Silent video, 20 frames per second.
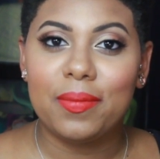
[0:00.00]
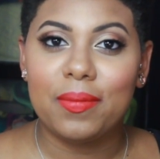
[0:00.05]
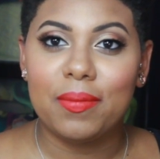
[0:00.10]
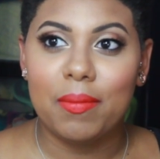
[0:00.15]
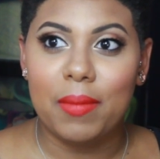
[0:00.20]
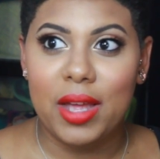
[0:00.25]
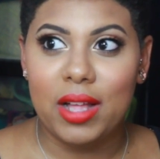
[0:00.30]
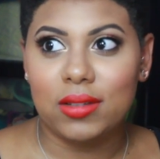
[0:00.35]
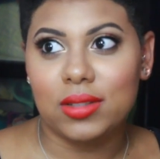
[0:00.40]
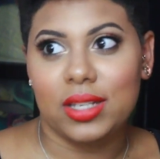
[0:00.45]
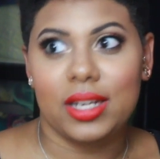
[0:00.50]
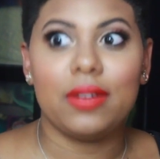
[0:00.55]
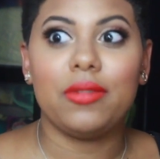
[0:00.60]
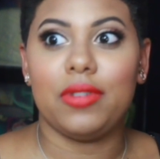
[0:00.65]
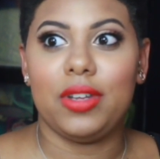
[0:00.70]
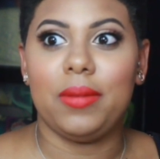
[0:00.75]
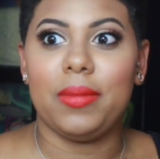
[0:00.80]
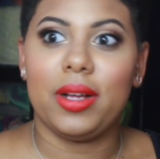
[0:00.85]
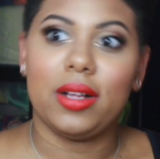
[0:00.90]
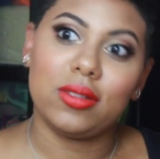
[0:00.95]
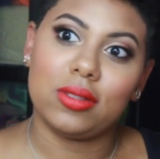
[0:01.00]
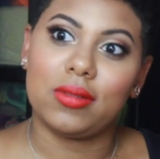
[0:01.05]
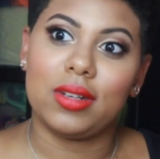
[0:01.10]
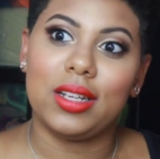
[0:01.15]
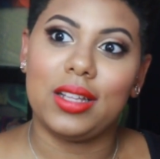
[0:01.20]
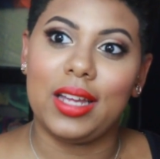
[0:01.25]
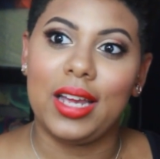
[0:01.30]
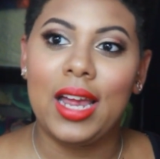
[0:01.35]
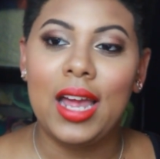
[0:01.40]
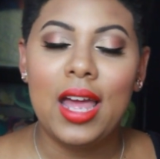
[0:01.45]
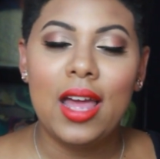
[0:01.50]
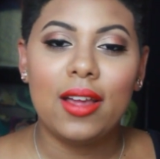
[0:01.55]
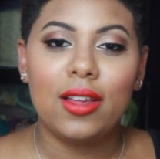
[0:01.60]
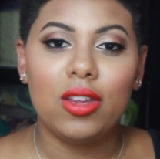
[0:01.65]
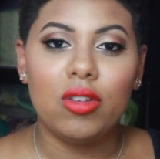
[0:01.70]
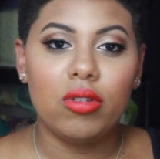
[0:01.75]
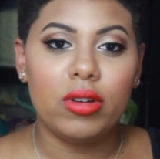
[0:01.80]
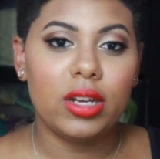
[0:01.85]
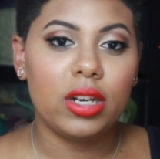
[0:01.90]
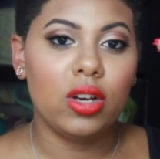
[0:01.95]
males and females really,
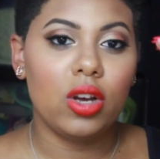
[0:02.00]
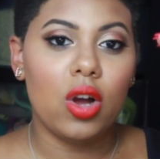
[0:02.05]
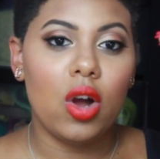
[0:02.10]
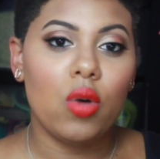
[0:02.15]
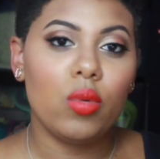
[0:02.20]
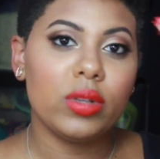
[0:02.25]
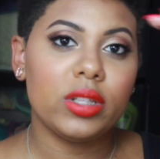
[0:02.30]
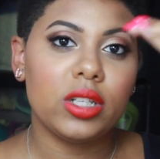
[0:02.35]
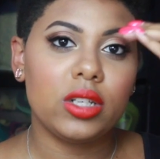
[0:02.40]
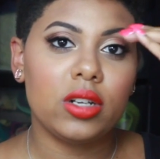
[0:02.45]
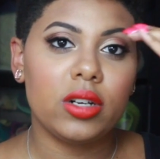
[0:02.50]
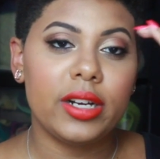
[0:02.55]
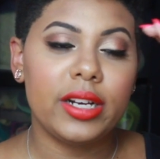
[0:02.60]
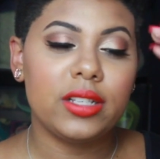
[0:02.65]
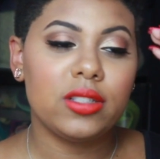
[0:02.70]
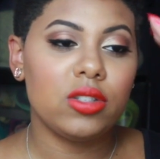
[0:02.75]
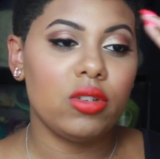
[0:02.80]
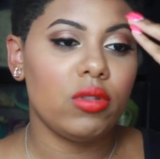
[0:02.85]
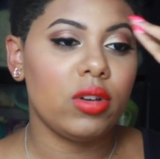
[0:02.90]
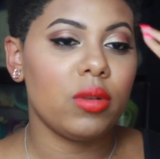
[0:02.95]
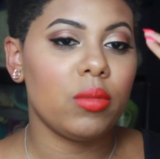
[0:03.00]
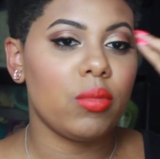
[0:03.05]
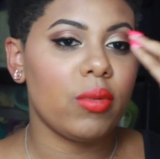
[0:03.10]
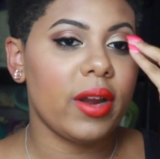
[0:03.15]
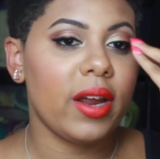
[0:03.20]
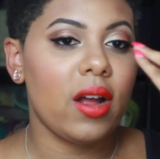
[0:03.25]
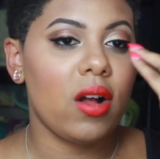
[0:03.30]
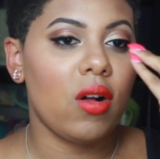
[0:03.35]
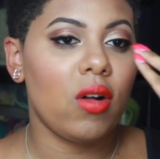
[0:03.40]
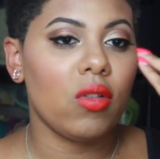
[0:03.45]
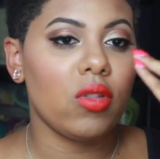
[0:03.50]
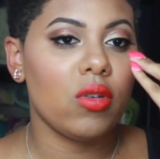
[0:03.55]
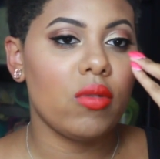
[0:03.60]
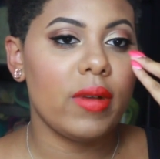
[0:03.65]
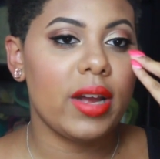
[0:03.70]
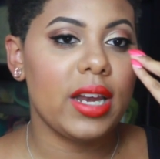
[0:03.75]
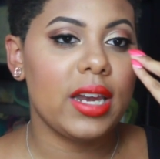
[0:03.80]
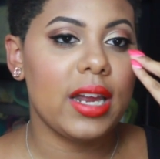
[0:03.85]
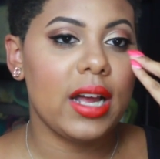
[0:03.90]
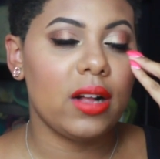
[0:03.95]
you can go with the crease, you can bring it all the
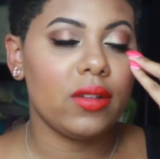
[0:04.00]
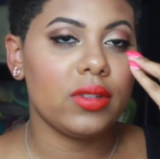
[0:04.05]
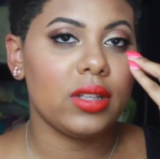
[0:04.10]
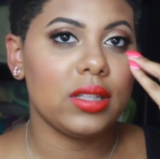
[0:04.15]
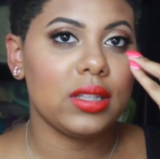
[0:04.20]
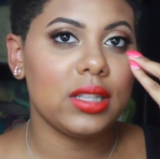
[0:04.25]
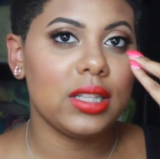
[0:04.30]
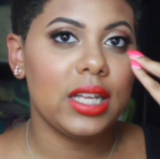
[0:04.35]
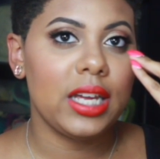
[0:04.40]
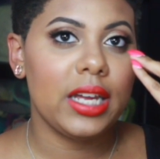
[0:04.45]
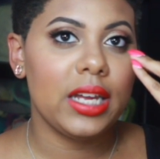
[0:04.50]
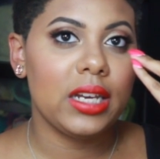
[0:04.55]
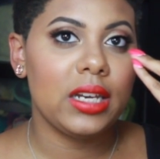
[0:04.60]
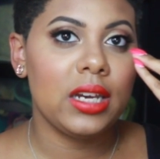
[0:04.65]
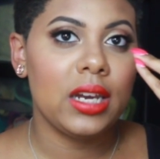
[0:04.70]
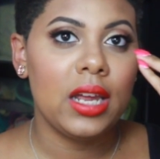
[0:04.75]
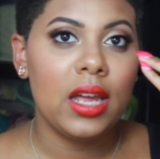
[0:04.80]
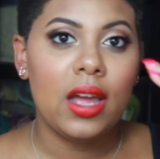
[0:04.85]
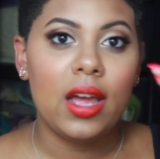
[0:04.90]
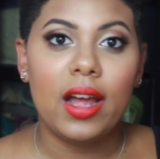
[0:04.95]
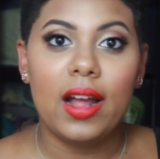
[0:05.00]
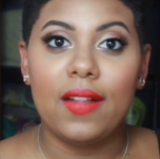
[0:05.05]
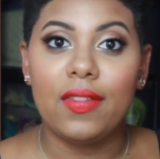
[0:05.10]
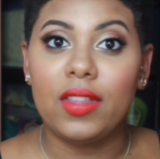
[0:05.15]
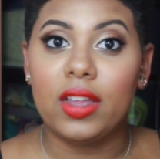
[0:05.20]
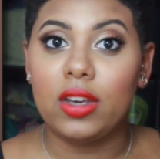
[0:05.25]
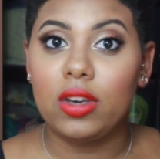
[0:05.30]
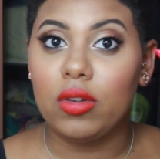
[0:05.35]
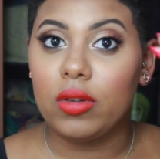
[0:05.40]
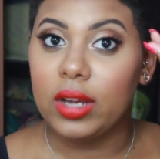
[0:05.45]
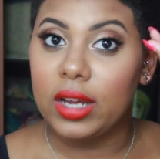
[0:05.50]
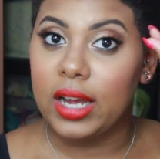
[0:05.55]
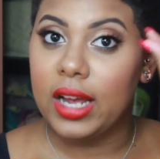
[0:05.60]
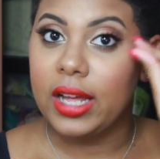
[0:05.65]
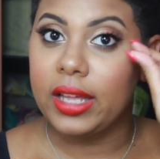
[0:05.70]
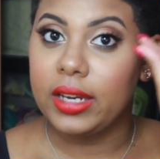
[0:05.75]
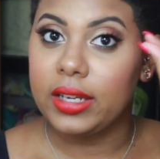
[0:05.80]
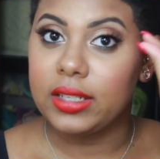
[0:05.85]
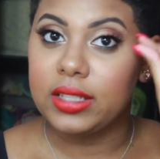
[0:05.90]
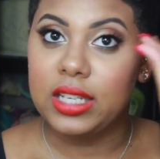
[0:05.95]
way down the lid, and then you can
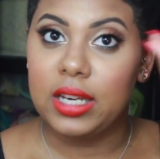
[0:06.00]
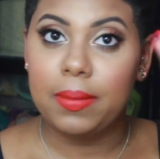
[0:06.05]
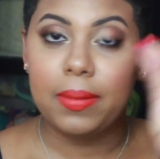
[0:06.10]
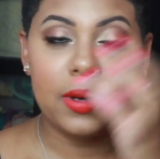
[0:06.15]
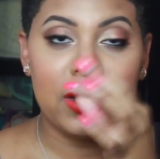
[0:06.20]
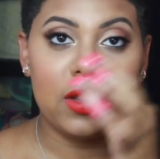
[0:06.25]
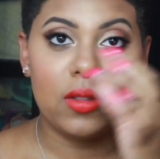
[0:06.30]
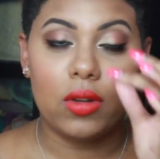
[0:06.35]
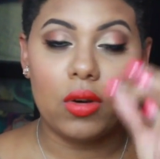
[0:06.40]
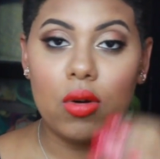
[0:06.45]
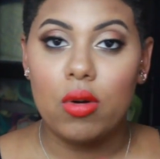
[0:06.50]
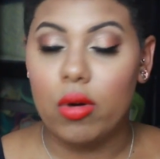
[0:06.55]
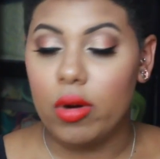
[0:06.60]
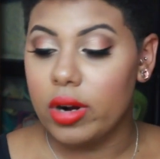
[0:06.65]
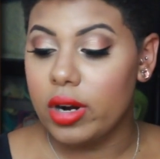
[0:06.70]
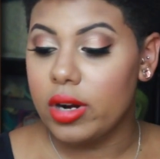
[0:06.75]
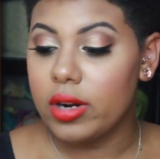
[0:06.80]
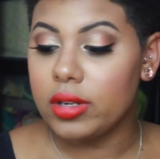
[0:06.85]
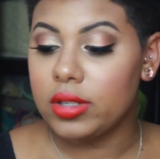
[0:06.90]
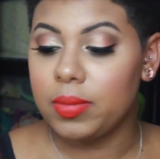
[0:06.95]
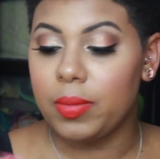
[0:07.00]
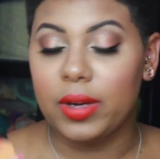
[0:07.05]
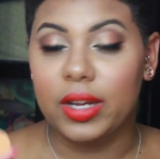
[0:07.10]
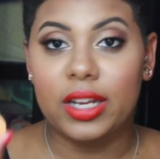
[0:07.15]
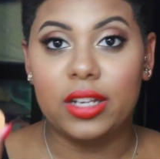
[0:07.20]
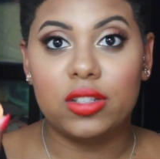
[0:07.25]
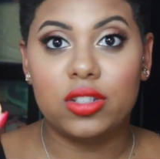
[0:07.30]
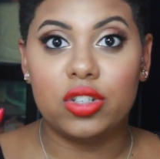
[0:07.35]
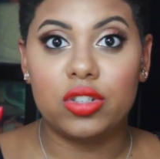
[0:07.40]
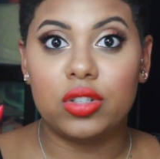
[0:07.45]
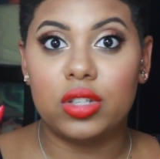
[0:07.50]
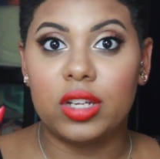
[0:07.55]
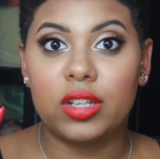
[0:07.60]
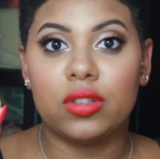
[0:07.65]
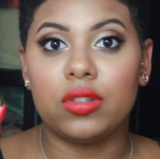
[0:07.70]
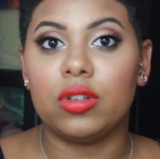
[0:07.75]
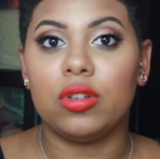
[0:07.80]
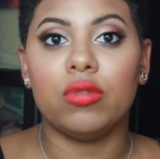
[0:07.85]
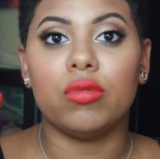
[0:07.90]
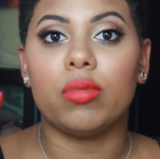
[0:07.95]
kind of deepen in the corners. But
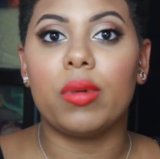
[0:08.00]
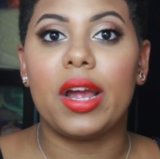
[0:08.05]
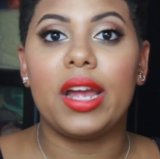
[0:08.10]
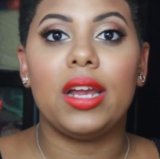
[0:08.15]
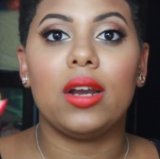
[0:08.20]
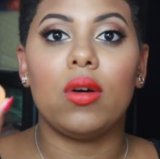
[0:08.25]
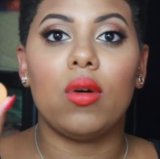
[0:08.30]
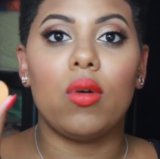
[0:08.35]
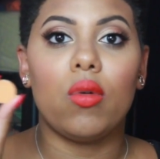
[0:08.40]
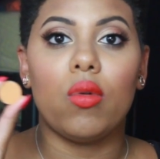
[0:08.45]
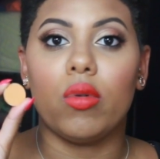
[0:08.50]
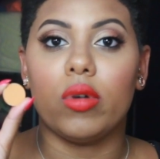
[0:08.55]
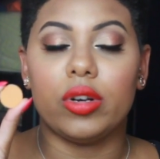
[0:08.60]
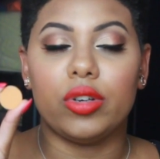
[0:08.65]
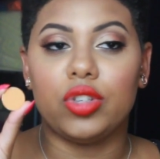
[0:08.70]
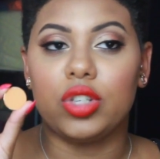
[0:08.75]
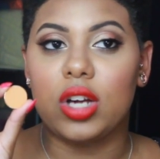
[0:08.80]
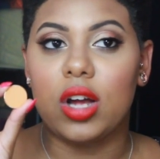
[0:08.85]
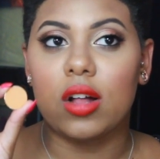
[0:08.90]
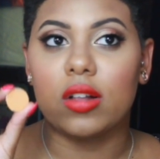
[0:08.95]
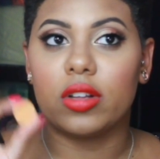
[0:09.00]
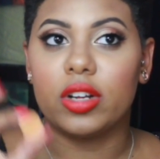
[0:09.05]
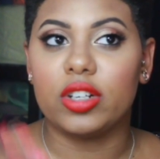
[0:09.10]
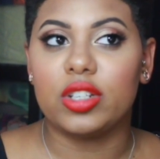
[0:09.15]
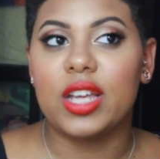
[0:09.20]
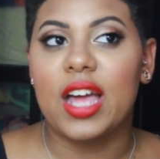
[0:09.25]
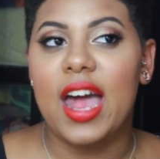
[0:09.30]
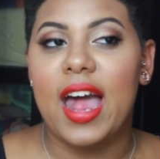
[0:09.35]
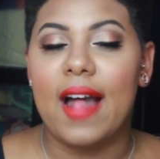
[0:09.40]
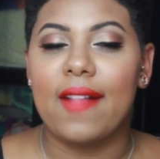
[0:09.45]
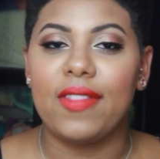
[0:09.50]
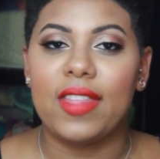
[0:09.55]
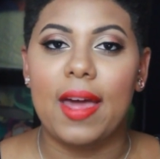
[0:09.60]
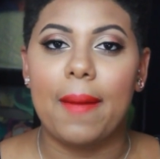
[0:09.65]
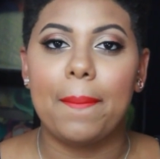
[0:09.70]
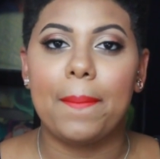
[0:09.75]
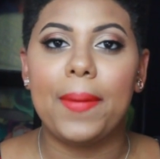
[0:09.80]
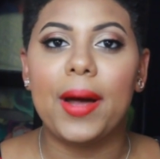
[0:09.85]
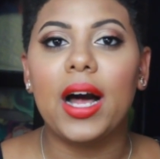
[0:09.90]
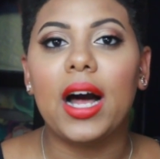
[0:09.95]
it's a great orange color to add
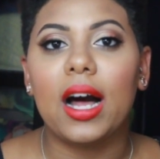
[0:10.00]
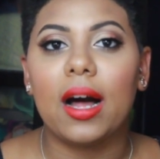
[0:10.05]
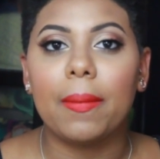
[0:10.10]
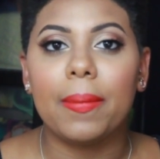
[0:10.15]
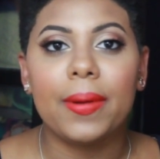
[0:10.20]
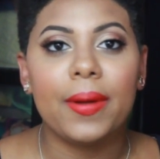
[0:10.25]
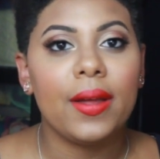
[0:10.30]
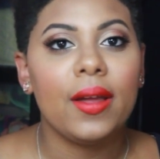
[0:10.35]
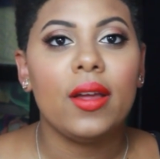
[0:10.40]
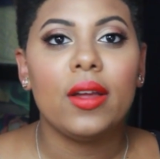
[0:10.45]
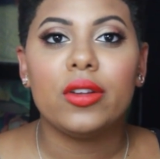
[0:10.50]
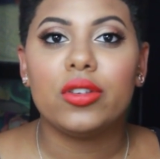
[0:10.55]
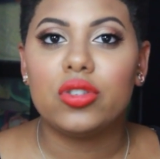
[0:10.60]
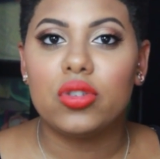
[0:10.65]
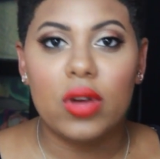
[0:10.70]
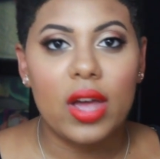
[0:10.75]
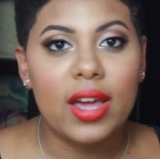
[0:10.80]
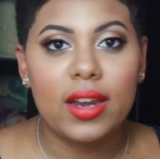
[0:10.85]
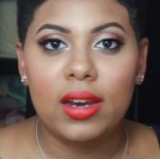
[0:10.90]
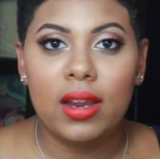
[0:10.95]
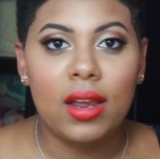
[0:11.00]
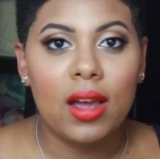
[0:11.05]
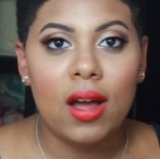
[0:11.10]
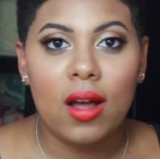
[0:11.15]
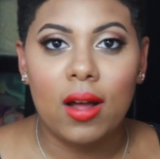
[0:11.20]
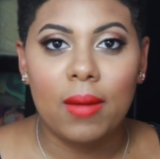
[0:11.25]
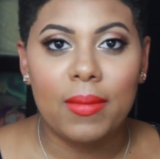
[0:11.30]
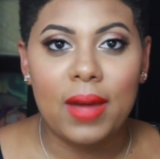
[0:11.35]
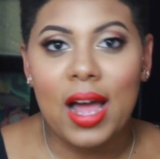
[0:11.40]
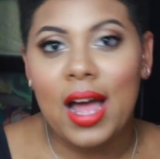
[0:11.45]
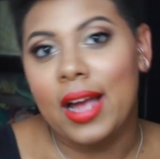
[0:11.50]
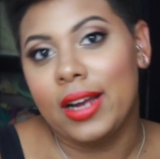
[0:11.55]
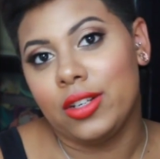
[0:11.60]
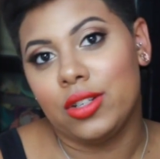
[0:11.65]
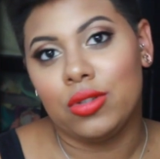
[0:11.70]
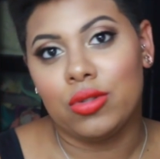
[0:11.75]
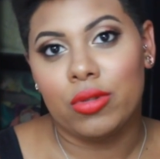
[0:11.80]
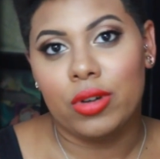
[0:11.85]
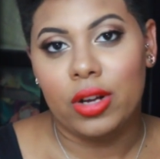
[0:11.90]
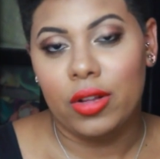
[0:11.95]
that pop to any eye
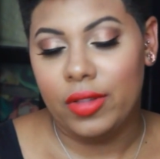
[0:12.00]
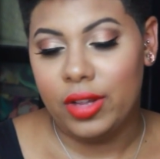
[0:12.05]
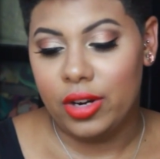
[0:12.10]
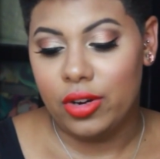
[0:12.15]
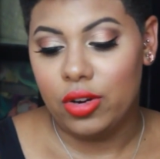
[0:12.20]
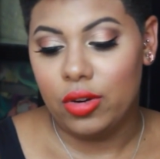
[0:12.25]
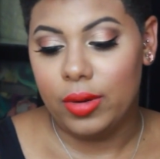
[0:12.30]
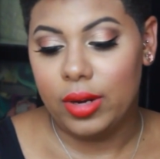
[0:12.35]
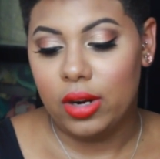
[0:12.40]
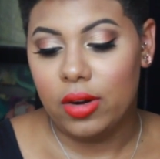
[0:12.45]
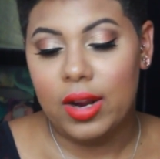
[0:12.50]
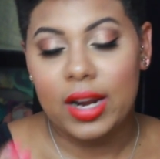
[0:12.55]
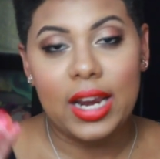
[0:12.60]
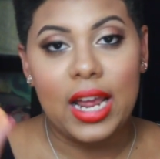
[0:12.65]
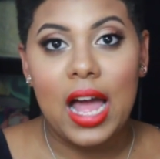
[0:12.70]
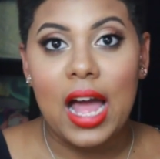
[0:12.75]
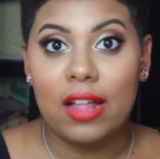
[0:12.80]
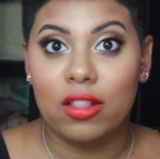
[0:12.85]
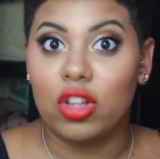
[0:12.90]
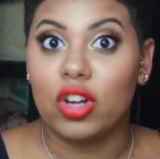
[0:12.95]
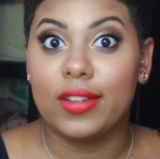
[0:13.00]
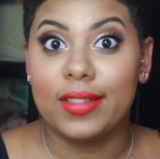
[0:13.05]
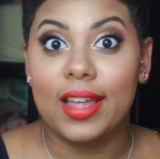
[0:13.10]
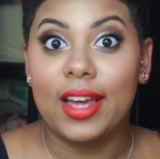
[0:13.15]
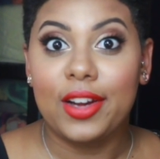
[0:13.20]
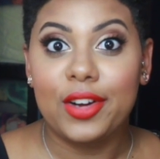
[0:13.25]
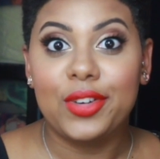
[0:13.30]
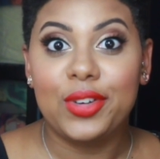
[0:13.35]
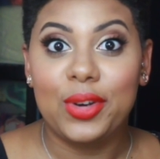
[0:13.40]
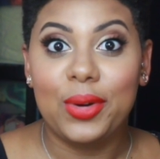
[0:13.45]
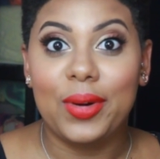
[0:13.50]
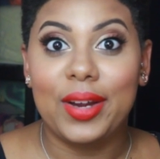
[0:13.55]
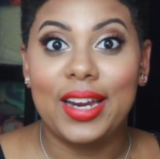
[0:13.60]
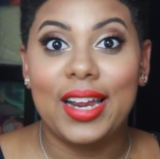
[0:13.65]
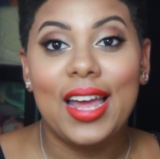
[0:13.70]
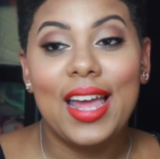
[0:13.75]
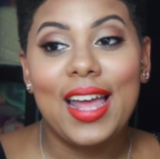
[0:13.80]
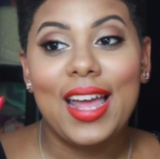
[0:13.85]
tutorial that you're doing or any eye look that you're doing.